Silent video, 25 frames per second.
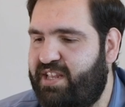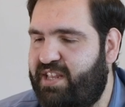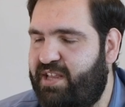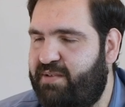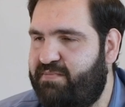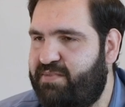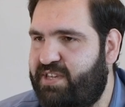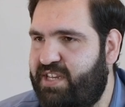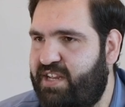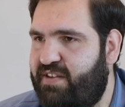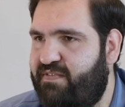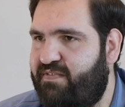
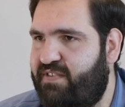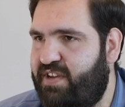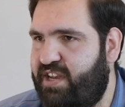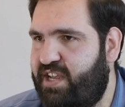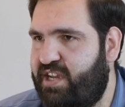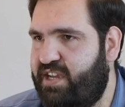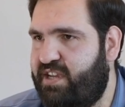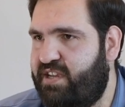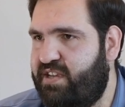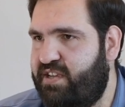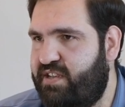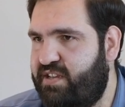themselves
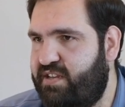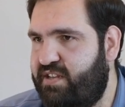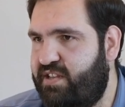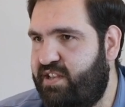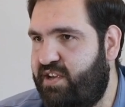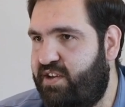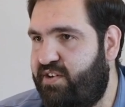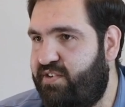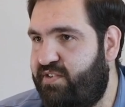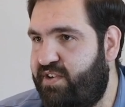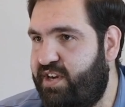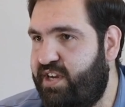like they
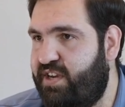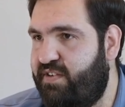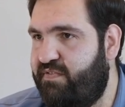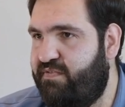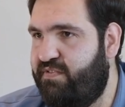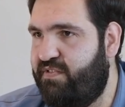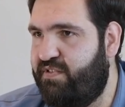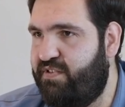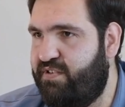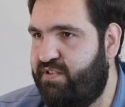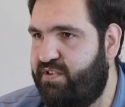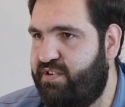are ready
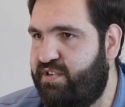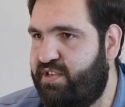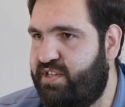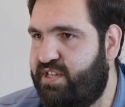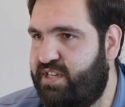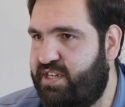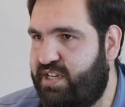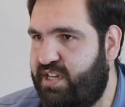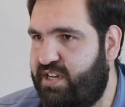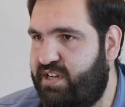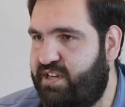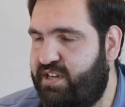for
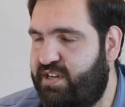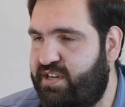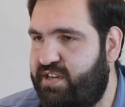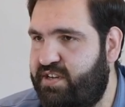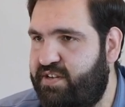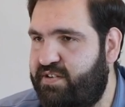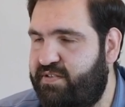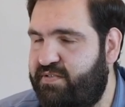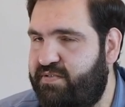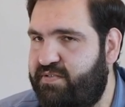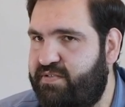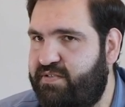study.
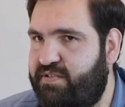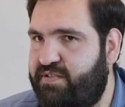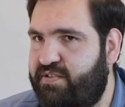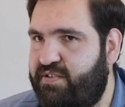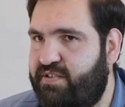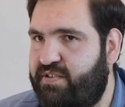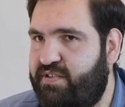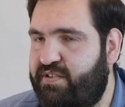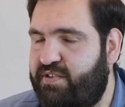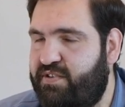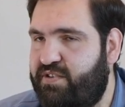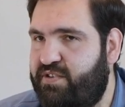
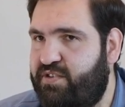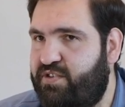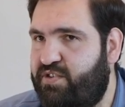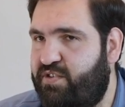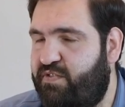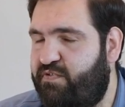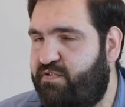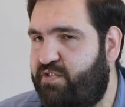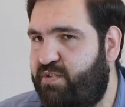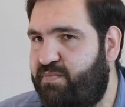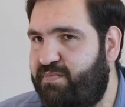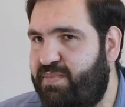So
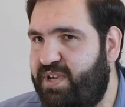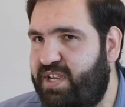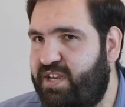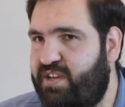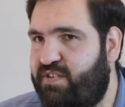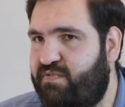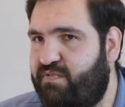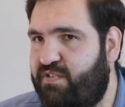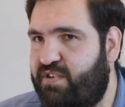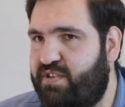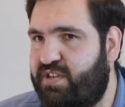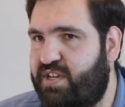for me it
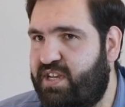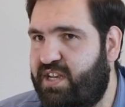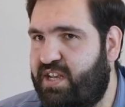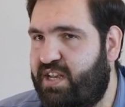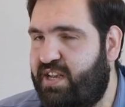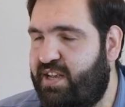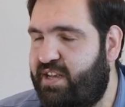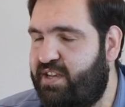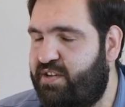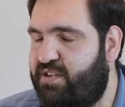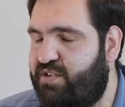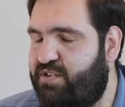wasn't
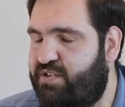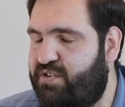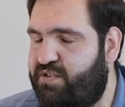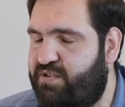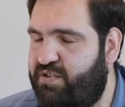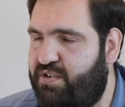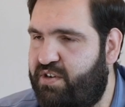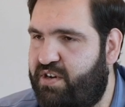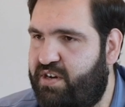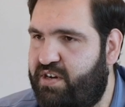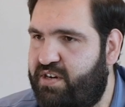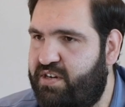
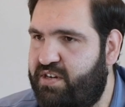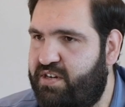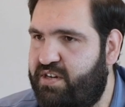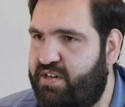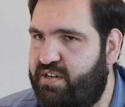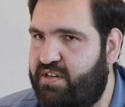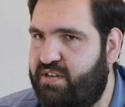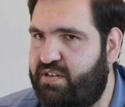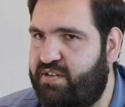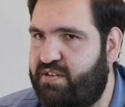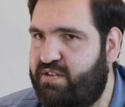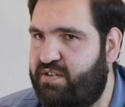too hard,
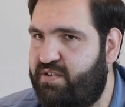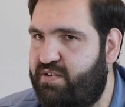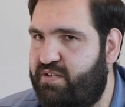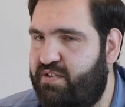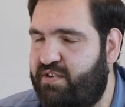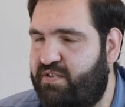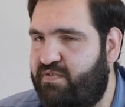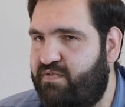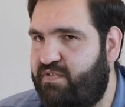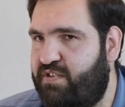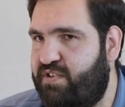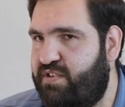so
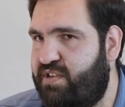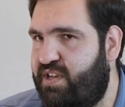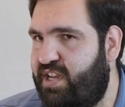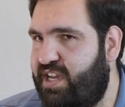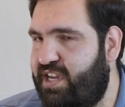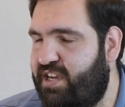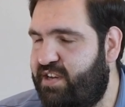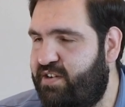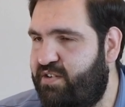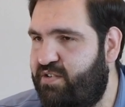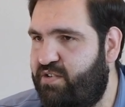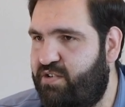it was
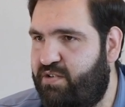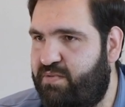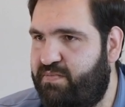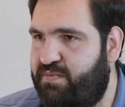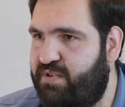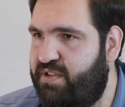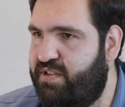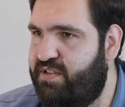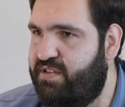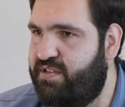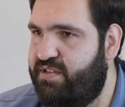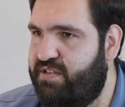like
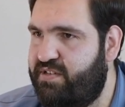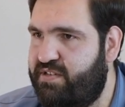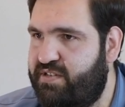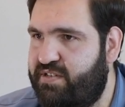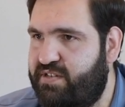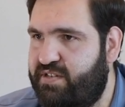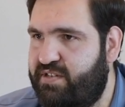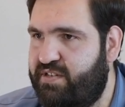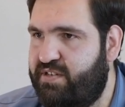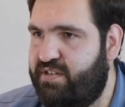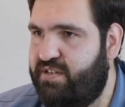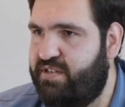normal
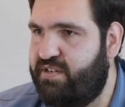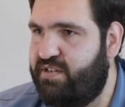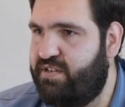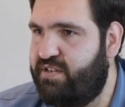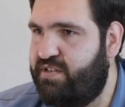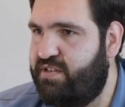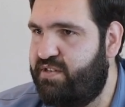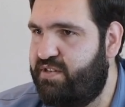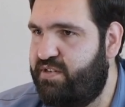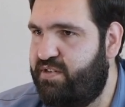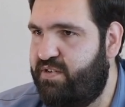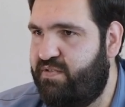
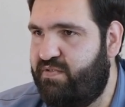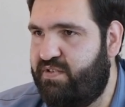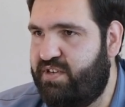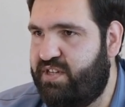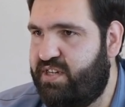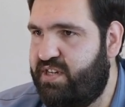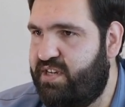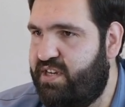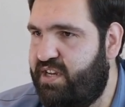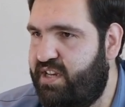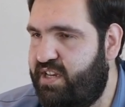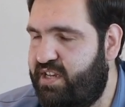
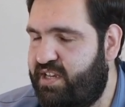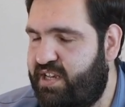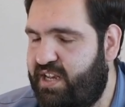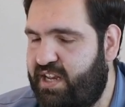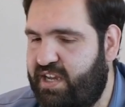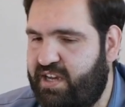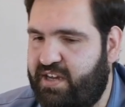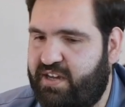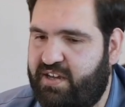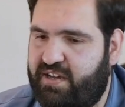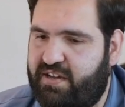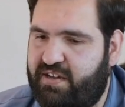university days
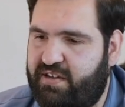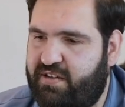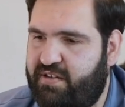like